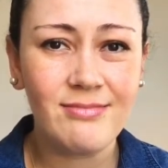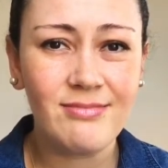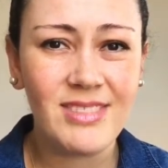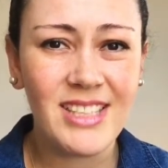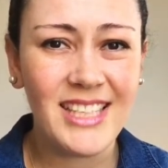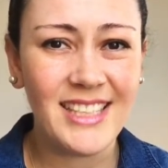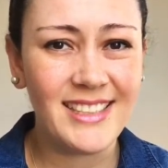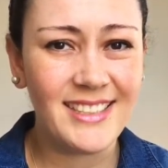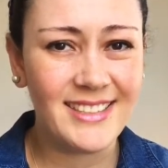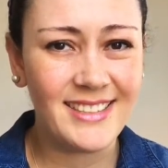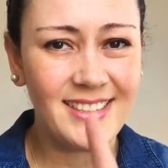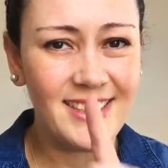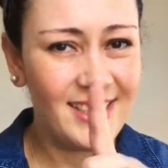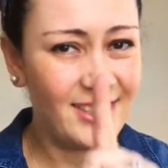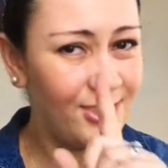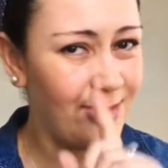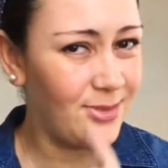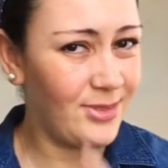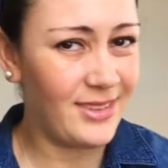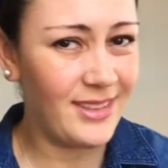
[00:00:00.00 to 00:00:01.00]
Because
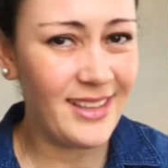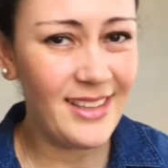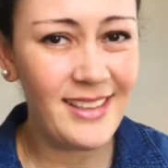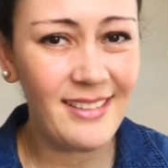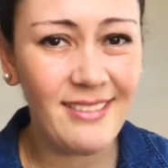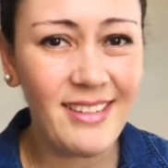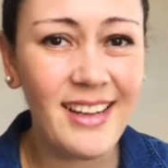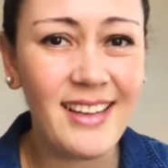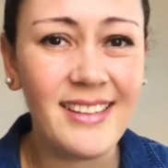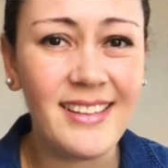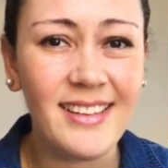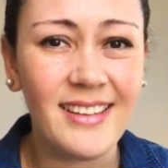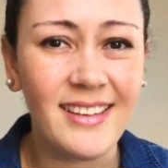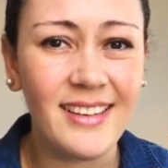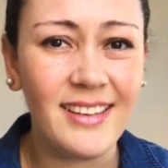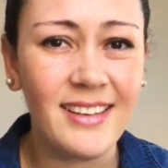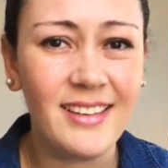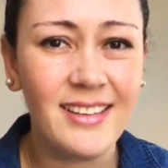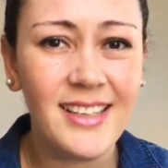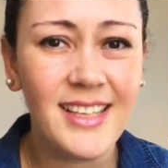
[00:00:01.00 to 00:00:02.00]
that's one thing right there.
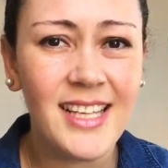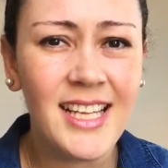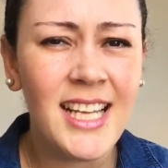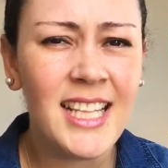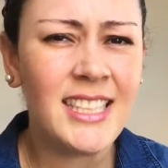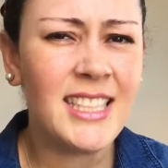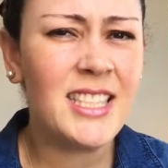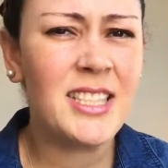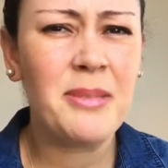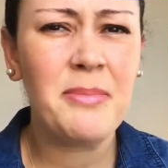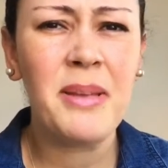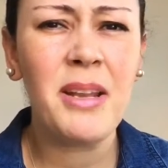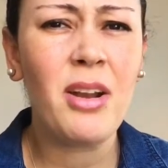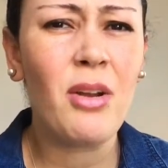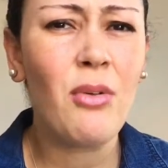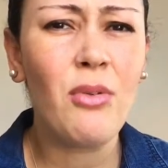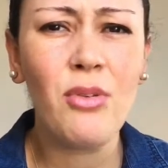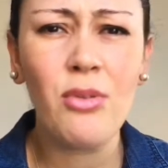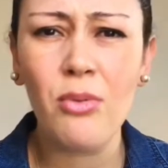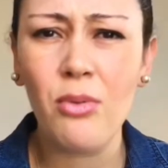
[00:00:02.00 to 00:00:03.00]
Doesn't matter
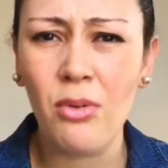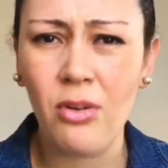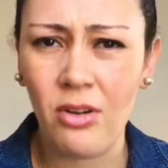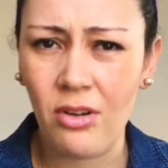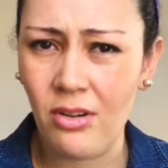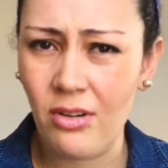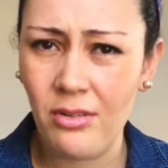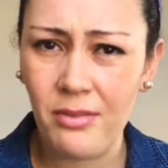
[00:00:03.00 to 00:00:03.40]
who you are.